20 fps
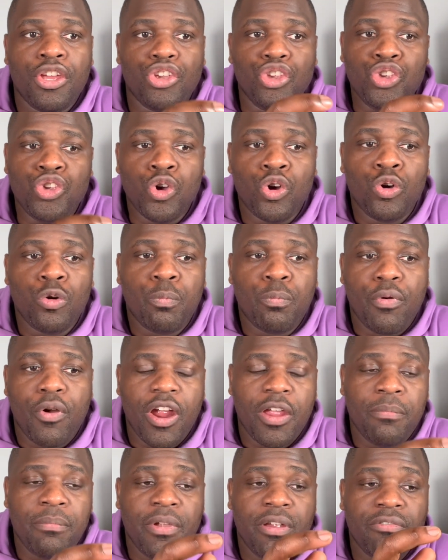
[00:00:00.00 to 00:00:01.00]
your
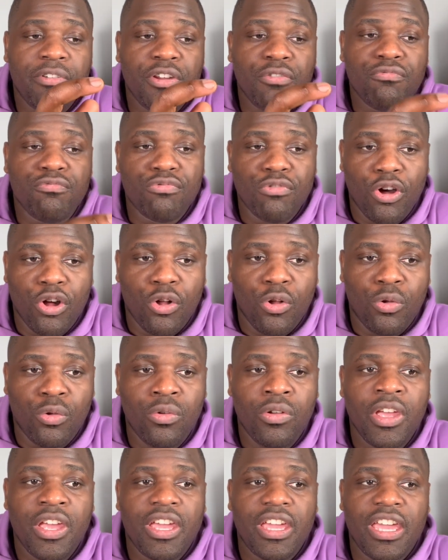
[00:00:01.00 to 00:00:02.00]
primary
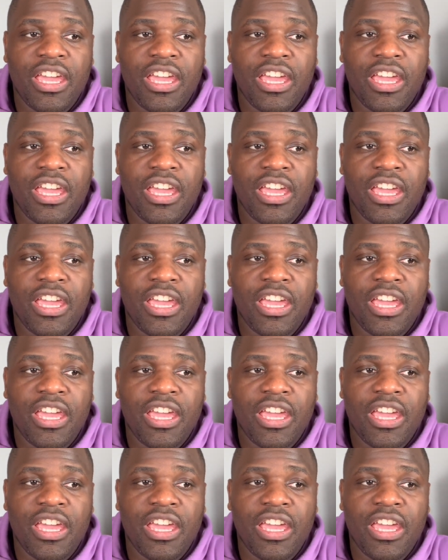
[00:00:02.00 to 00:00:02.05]
role